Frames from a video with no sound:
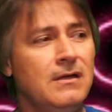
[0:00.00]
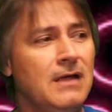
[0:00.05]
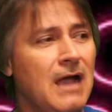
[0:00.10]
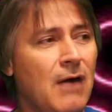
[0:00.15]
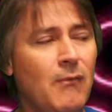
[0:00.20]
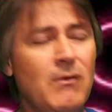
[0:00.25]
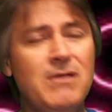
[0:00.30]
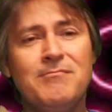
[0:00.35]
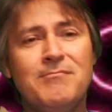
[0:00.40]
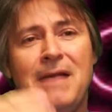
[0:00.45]

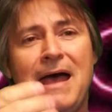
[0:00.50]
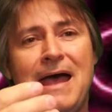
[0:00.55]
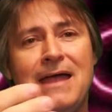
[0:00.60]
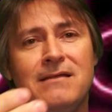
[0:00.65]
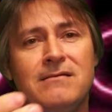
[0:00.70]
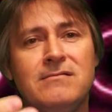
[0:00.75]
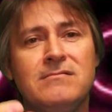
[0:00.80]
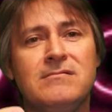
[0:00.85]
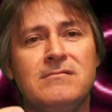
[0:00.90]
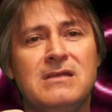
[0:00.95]
I wouldn't
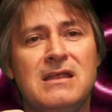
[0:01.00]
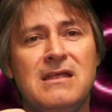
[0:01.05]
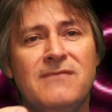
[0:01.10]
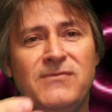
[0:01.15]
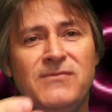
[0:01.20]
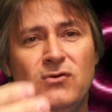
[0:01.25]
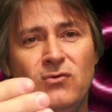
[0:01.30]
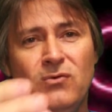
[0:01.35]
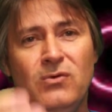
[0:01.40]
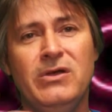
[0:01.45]
mind if
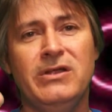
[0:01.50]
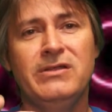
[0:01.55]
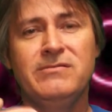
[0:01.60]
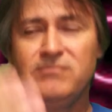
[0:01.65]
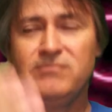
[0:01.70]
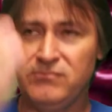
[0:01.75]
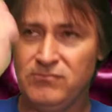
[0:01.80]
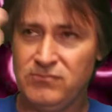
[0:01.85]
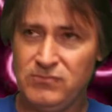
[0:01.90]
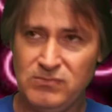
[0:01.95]
you would,
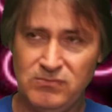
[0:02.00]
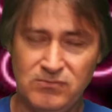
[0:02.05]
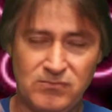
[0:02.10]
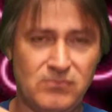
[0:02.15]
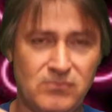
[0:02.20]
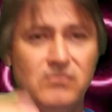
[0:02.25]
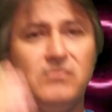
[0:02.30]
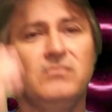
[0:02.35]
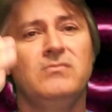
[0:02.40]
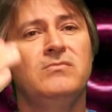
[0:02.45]

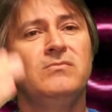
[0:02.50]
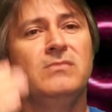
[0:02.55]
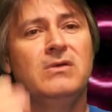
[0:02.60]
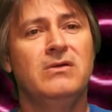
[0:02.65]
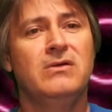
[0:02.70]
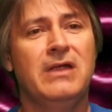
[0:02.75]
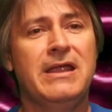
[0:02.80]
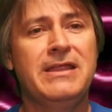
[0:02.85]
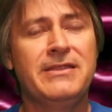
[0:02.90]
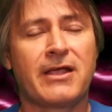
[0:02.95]

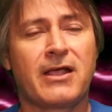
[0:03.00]
in